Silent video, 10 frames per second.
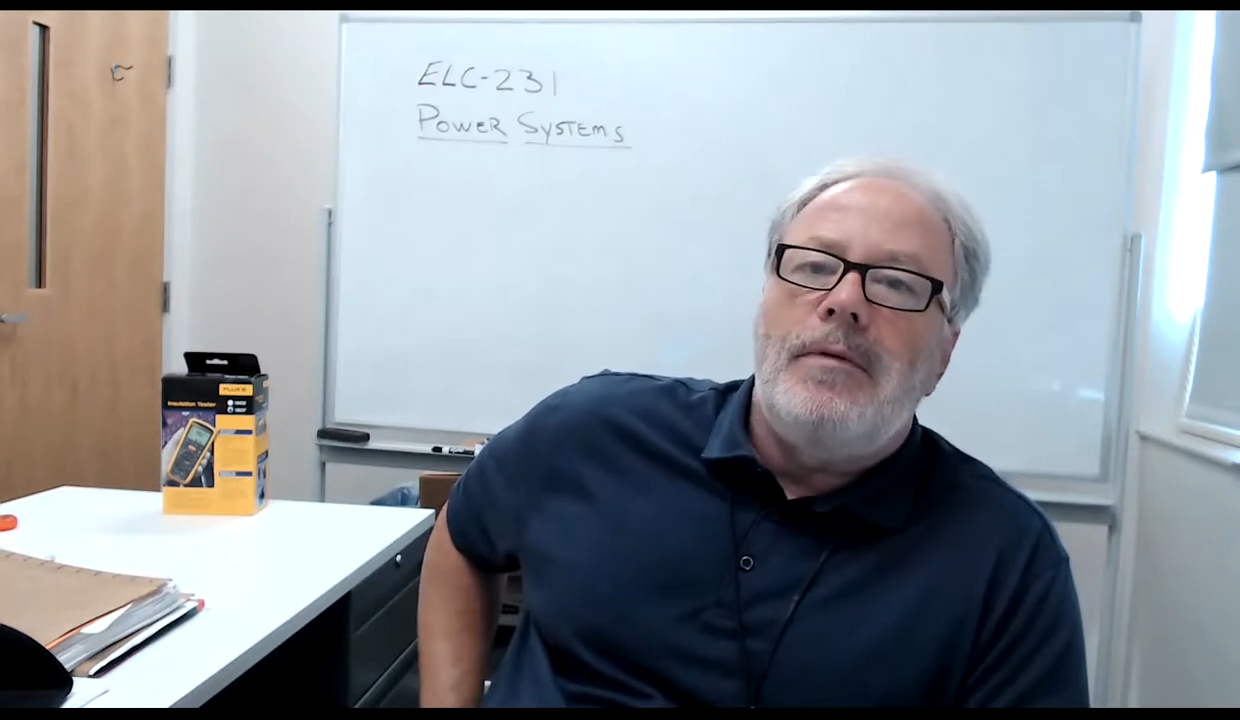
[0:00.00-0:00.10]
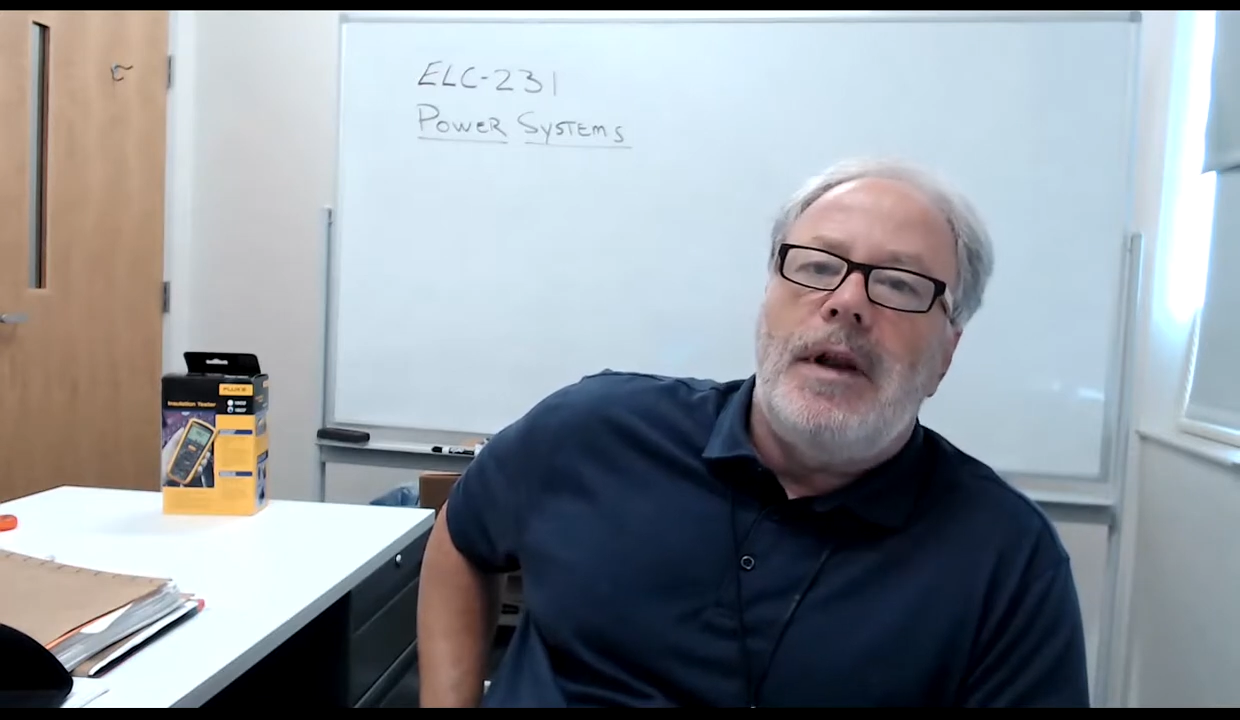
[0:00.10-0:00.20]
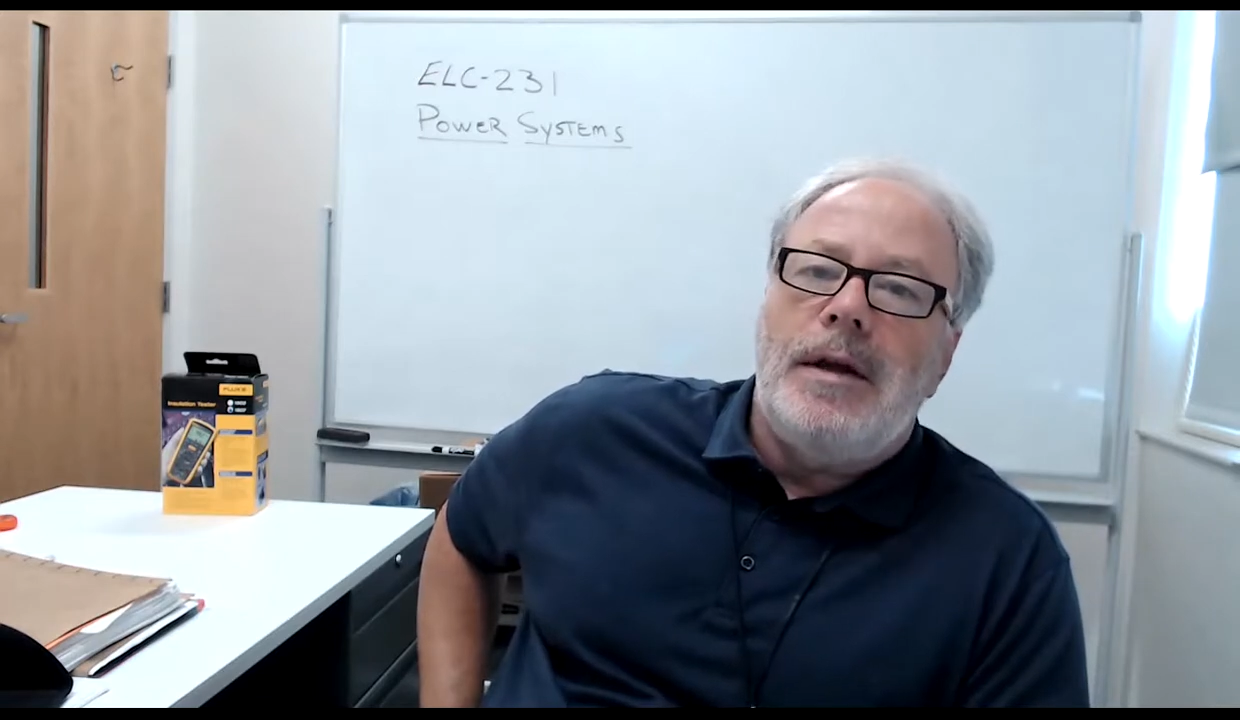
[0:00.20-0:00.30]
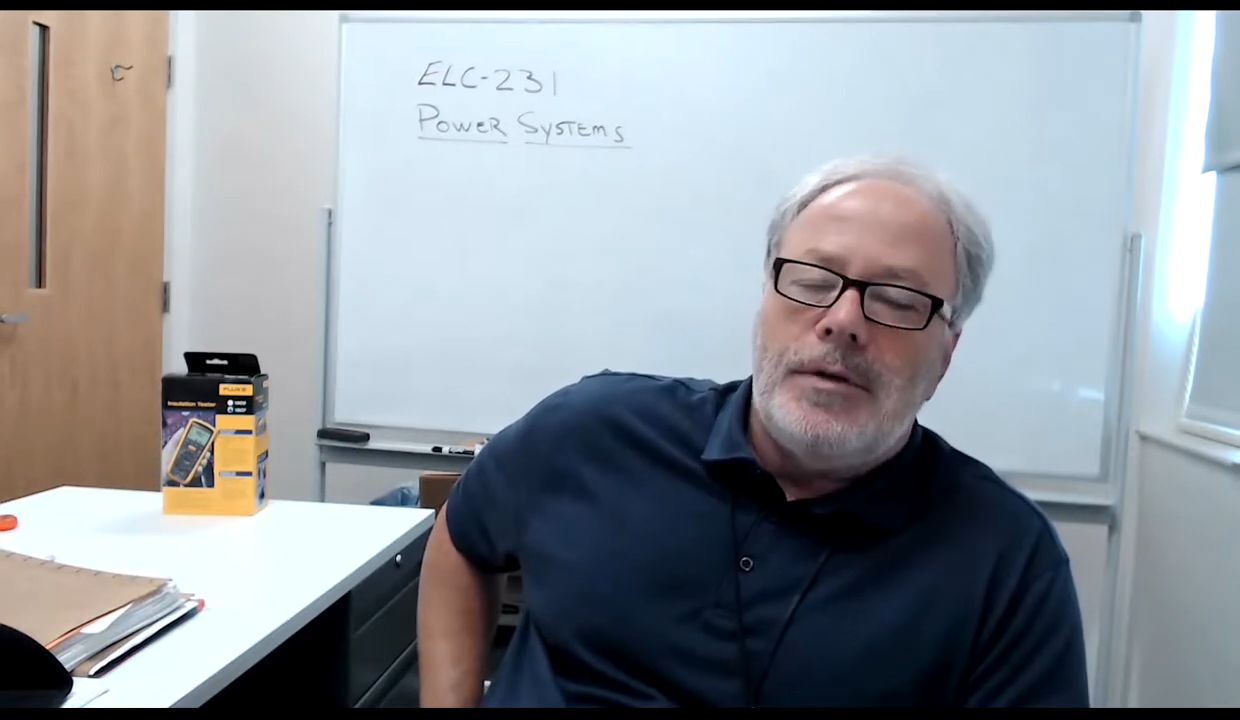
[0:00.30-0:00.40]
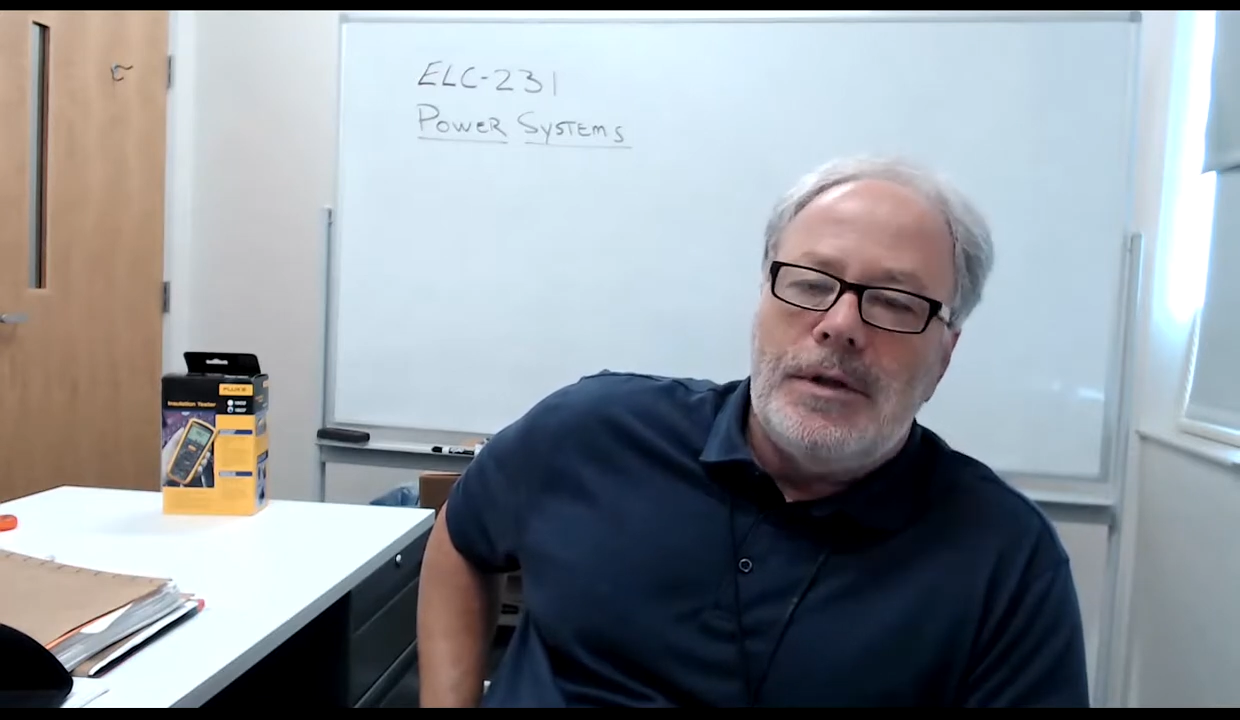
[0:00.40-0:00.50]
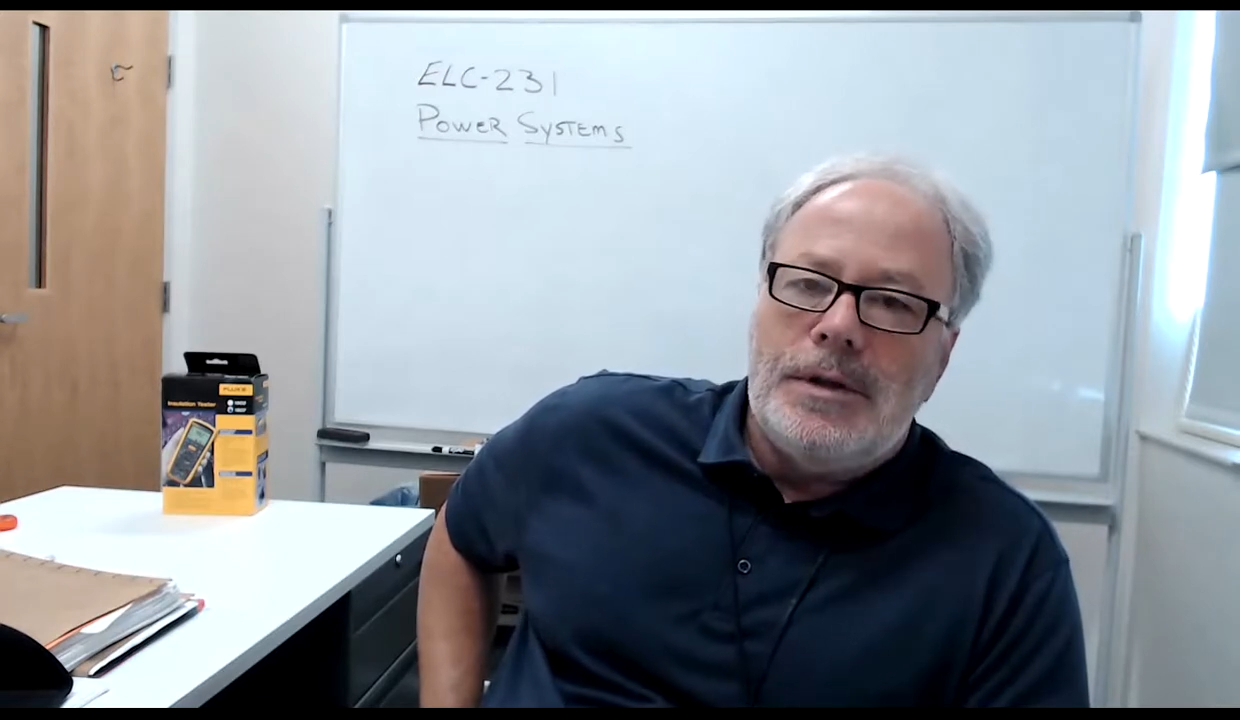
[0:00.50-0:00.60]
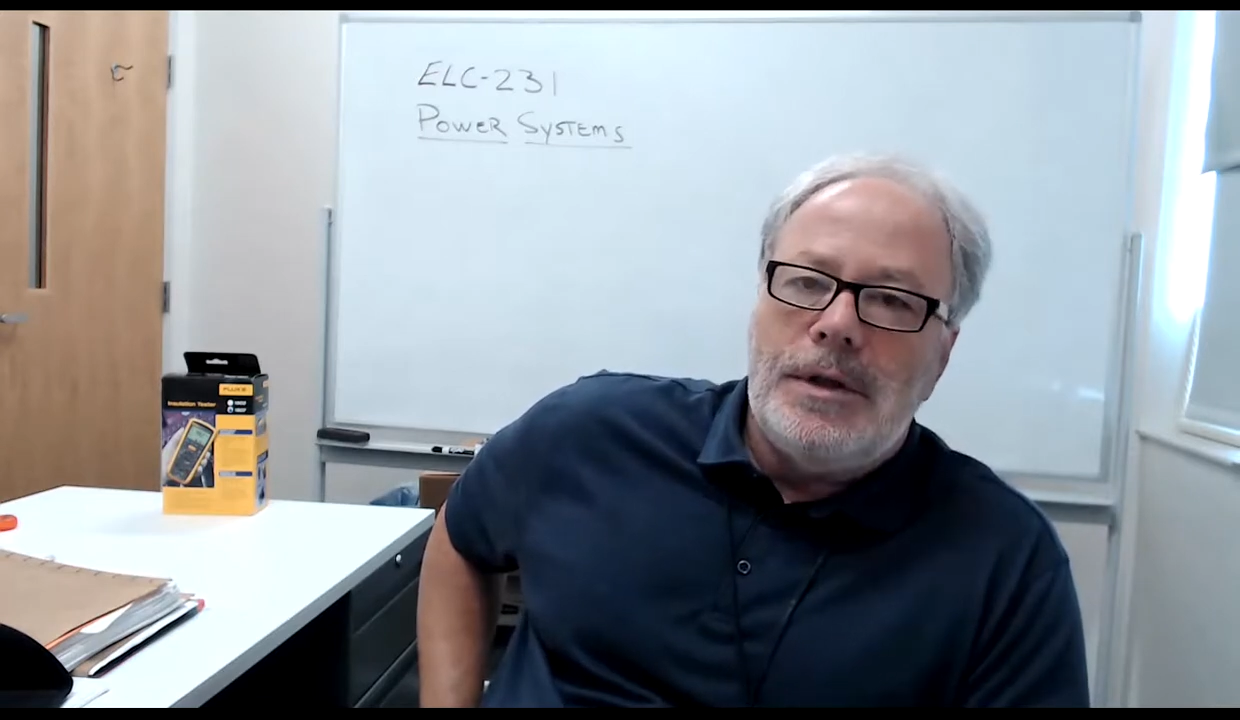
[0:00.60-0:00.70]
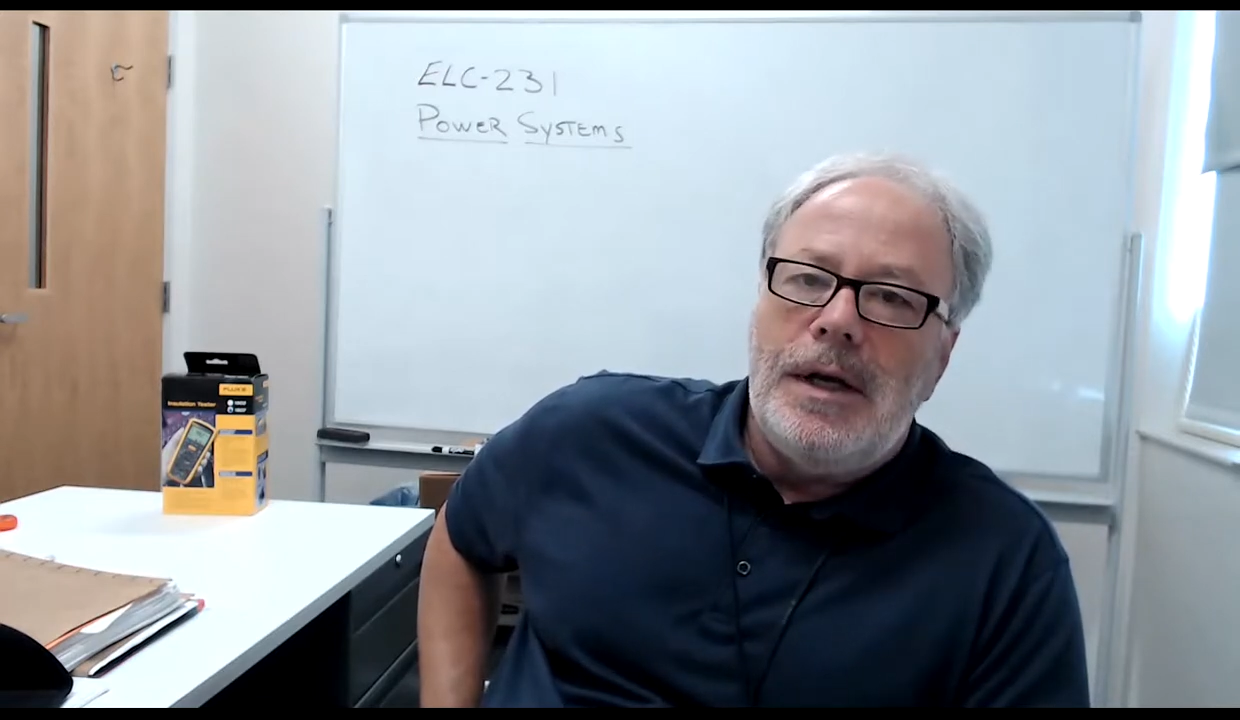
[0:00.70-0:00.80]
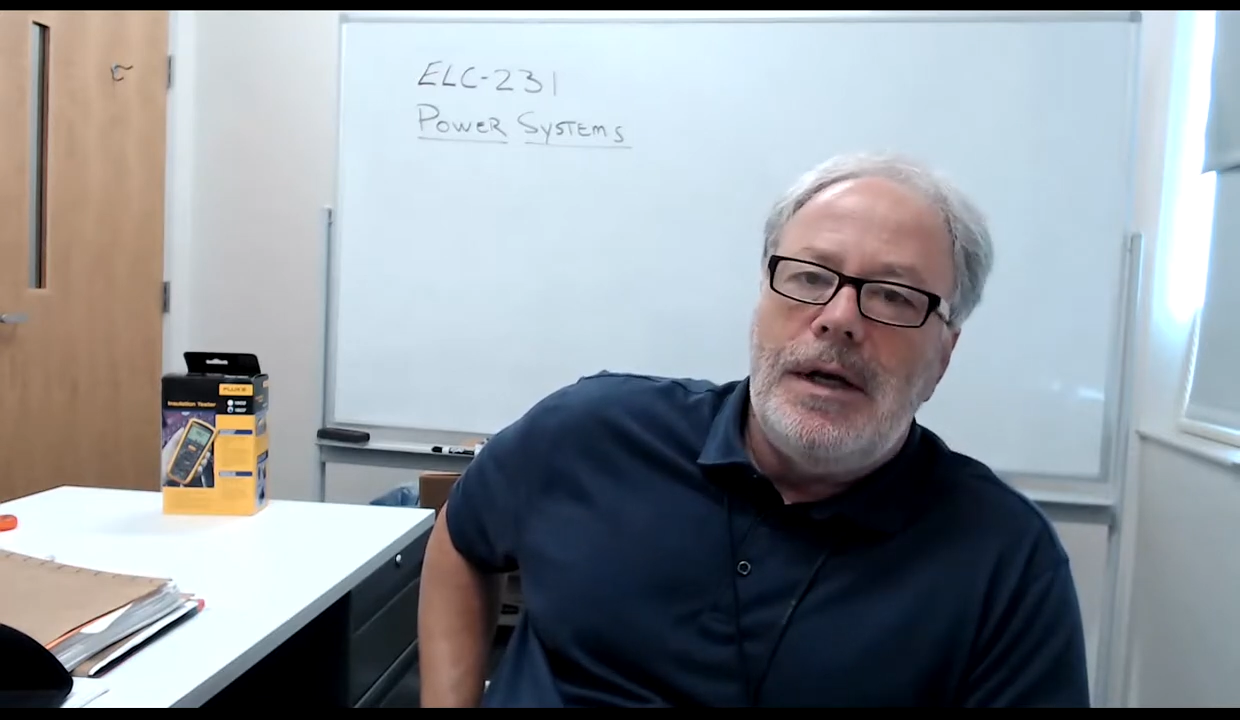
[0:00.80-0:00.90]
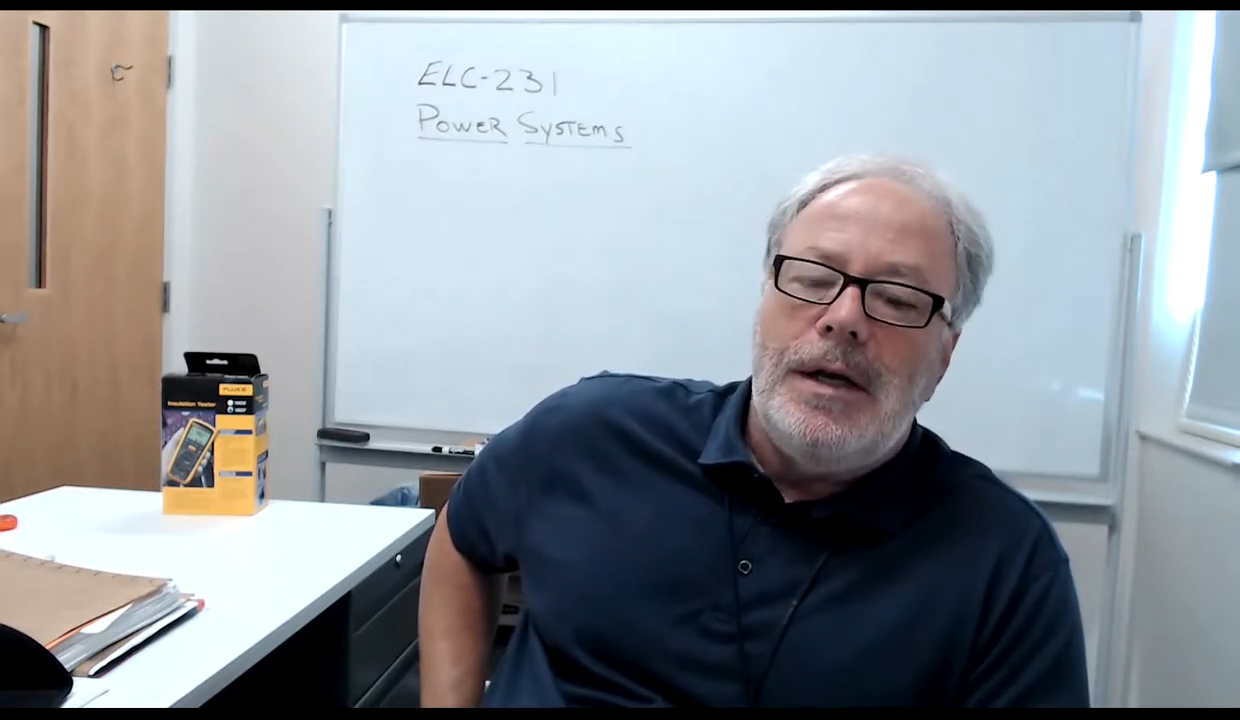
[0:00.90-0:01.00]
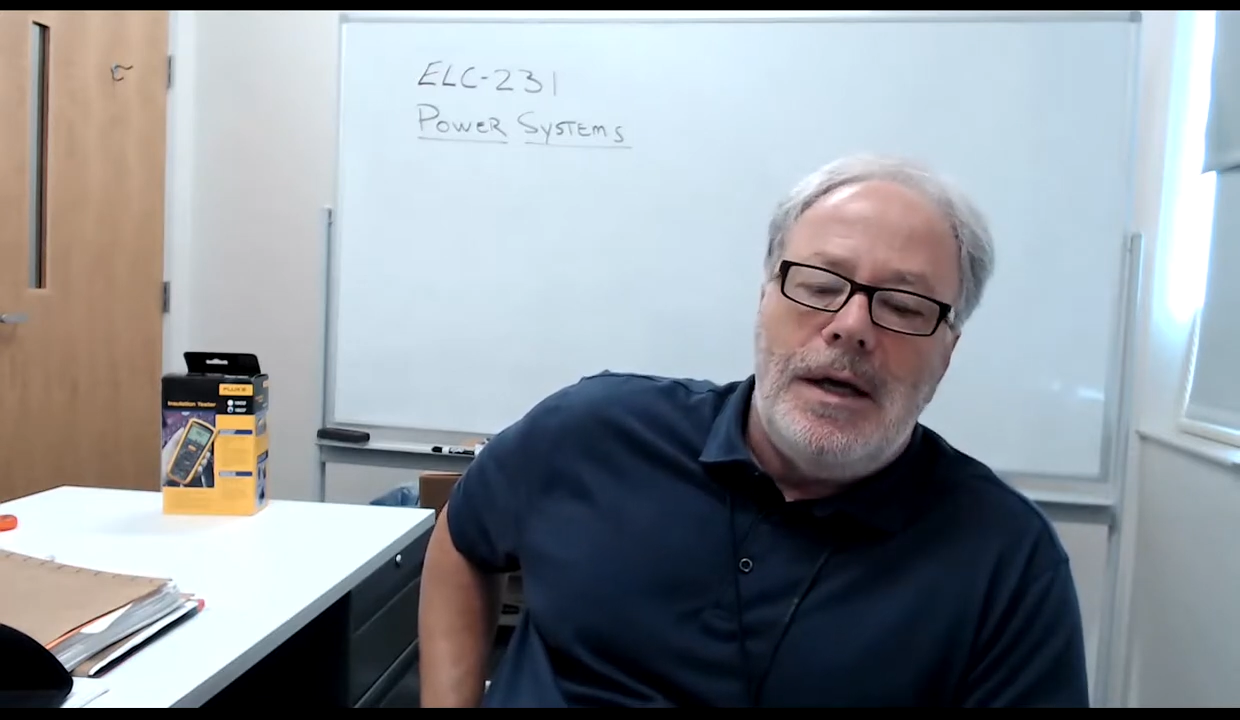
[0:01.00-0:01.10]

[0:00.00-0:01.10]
electricity